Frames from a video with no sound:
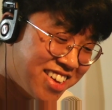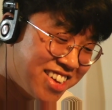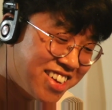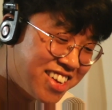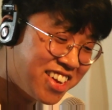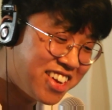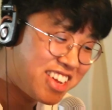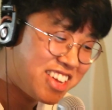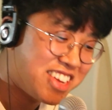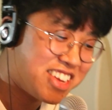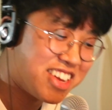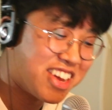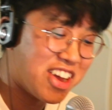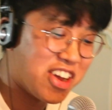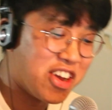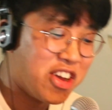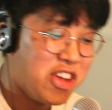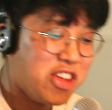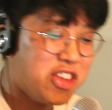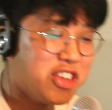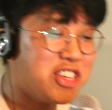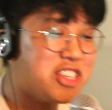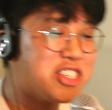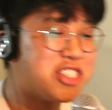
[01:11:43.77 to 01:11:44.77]
Yeah,
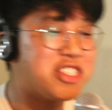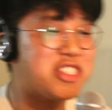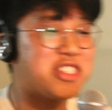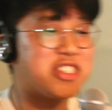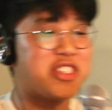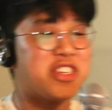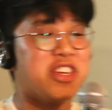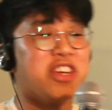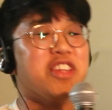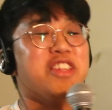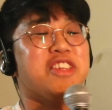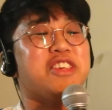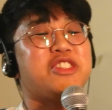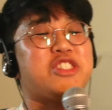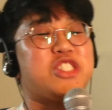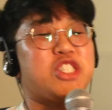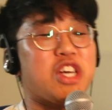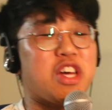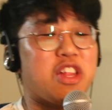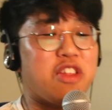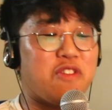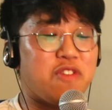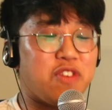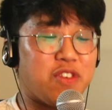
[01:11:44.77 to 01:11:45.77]
this is the
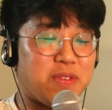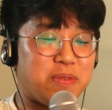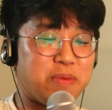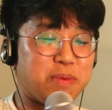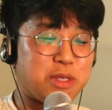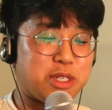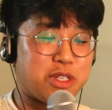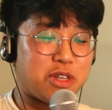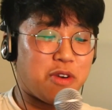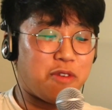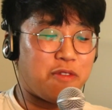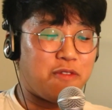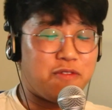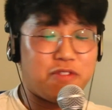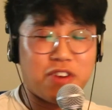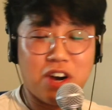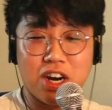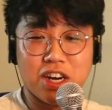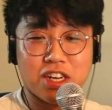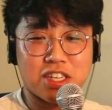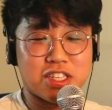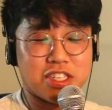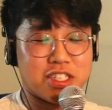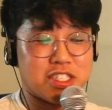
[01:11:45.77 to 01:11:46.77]
Shanley Furman Show. Fuck,
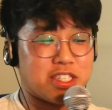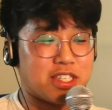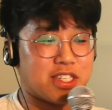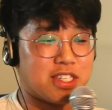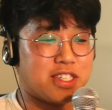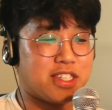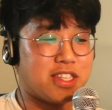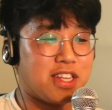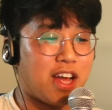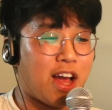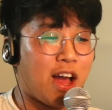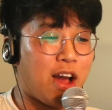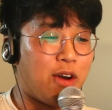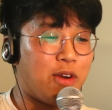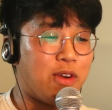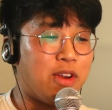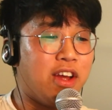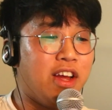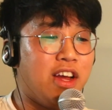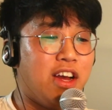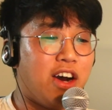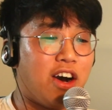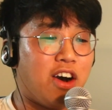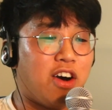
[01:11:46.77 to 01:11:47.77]
this is loud
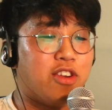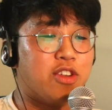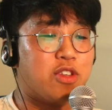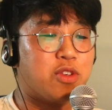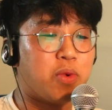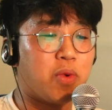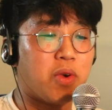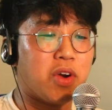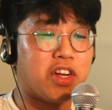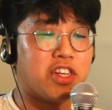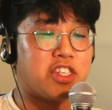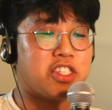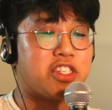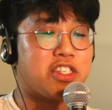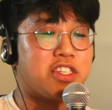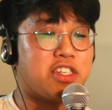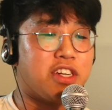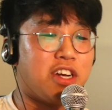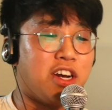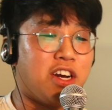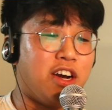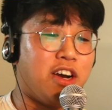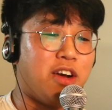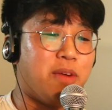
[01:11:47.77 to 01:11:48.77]
on Twitch.
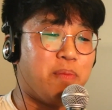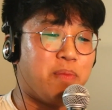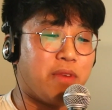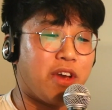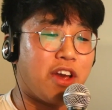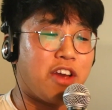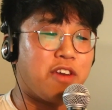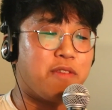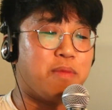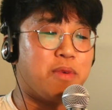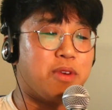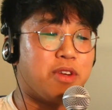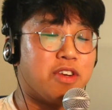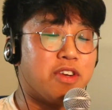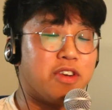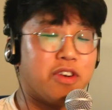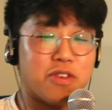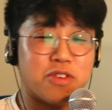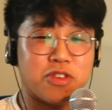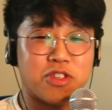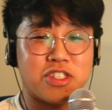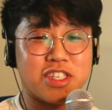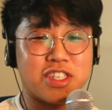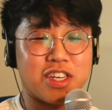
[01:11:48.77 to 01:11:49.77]
I've been your
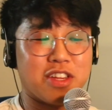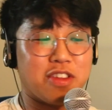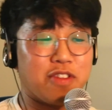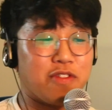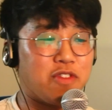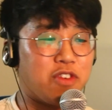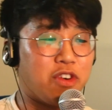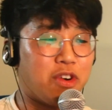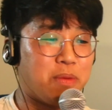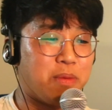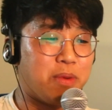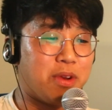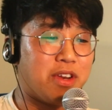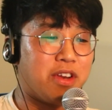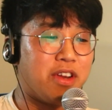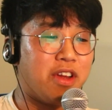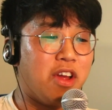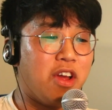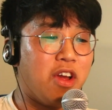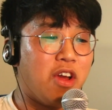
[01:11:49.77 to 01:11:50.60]
host, Shanley Furman.